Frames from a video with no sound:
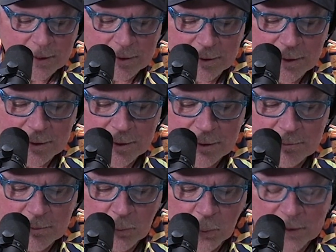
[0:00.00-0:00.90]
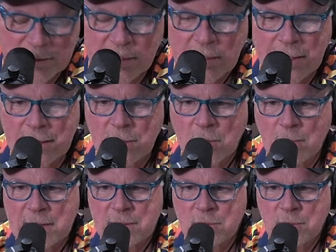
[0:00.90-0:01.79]
and one thing I know
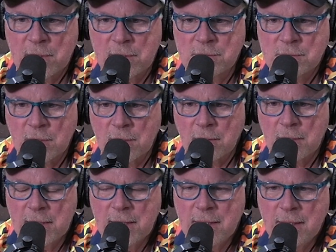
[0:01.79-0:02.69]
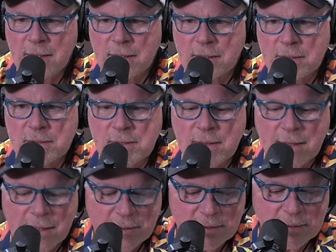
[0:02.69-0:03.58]
about doing this show is
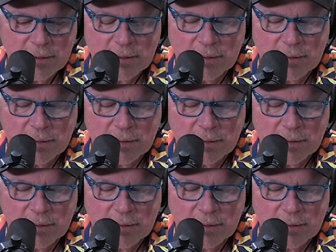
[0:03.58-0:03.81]
that